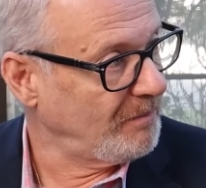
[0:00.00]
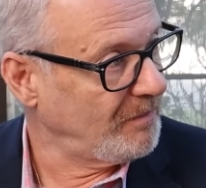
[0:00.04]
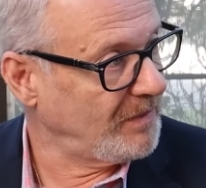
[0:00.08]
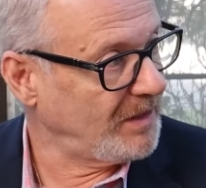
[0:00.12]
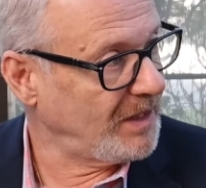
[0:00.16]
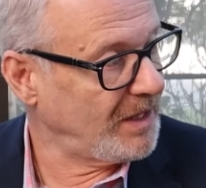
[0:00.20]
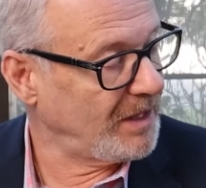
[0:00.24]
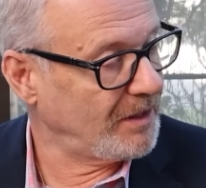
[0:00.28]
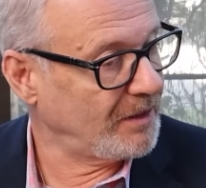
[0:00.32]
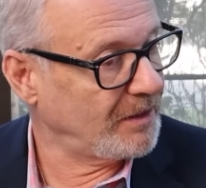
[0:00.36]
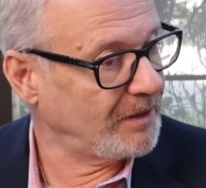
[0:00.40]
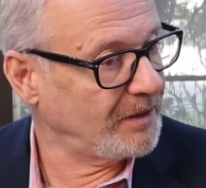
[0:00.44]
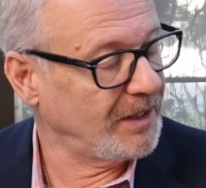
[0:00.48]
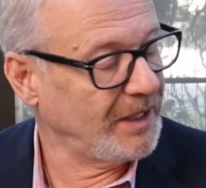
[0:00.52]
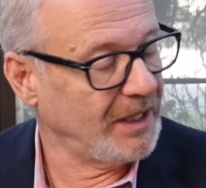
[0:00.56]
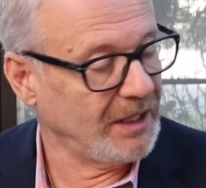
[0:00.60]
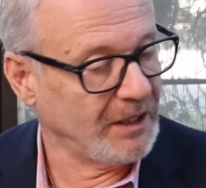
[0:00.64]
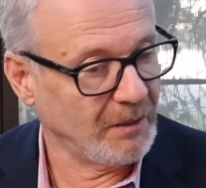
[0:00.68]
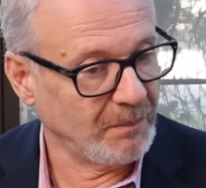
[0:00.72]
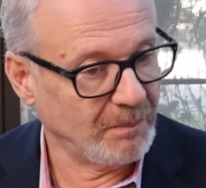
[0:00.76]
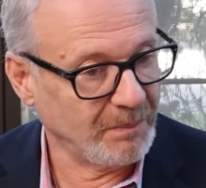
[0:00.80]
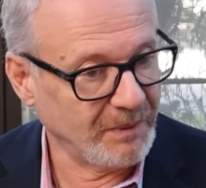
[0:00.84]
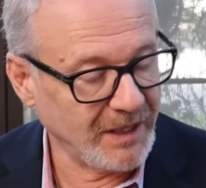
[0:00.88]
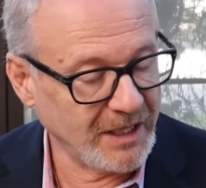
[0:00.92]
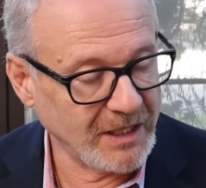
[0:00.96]
They're in
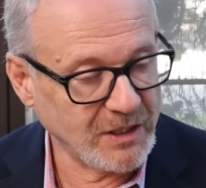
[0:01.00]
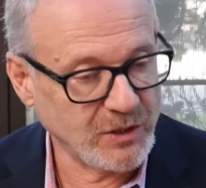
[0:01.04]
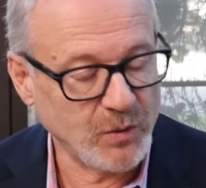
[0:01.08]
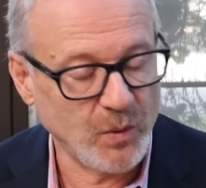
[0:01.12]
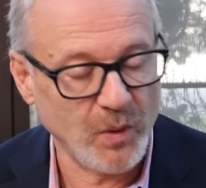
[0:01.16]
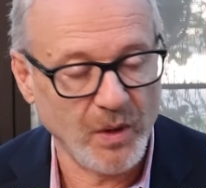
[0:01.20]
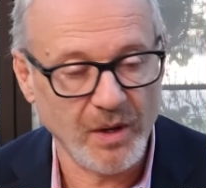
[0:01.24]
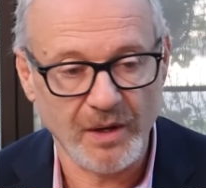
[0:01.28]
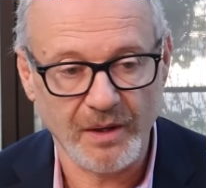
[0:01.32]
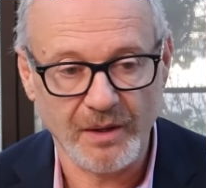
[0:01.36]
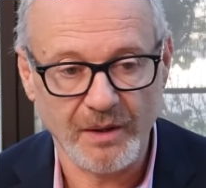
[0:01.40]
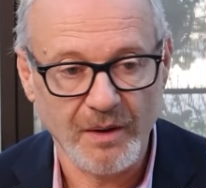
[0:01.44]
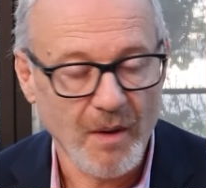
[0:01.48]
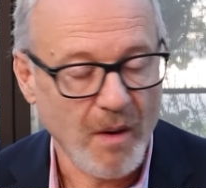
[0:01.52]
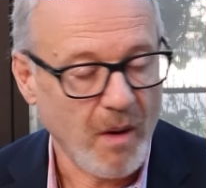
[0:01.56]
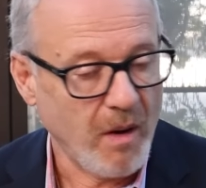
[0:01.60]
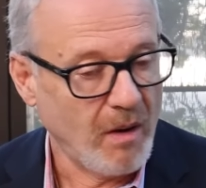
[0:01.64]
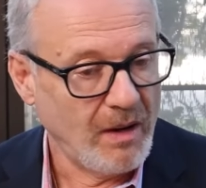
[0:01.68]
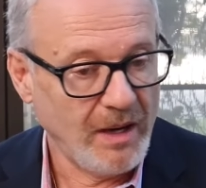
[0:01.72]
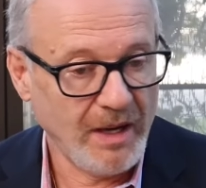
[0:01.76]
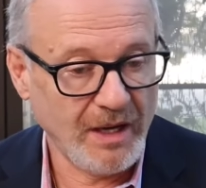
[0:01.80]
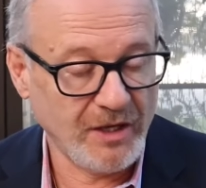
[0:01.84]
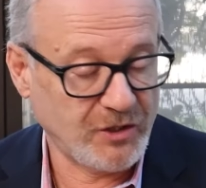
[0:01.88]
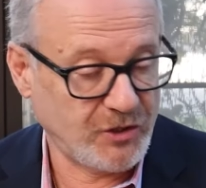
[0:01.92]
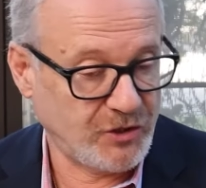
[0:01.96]
a place where
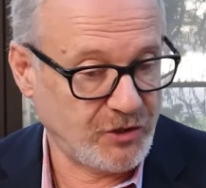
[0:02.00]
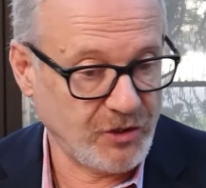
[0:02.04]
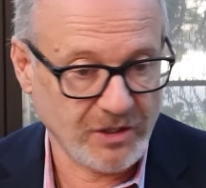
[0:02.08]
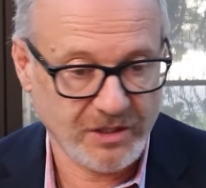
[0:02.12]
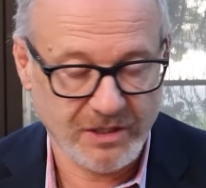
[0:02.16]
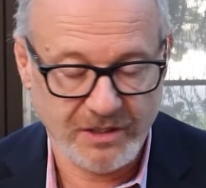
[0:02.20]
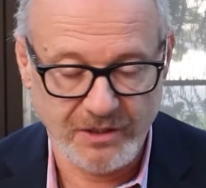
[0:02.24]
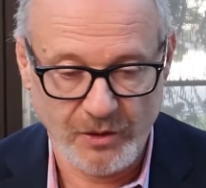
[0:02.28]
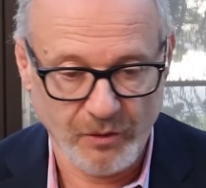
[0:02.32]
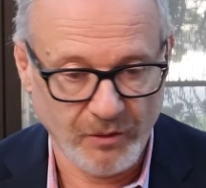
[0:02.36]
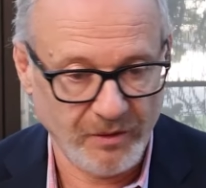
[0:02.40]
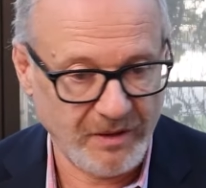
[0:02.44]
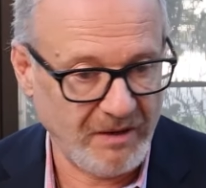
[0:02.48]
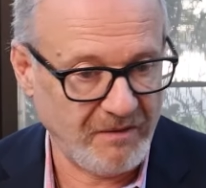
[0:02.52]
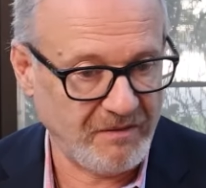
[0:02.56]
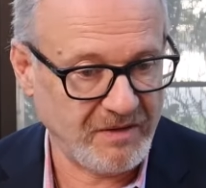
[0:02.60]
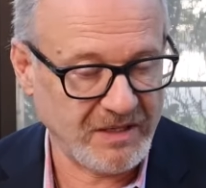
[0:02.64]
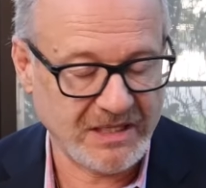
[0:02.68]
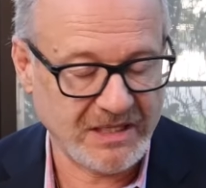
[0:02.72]
it's just, you know, they've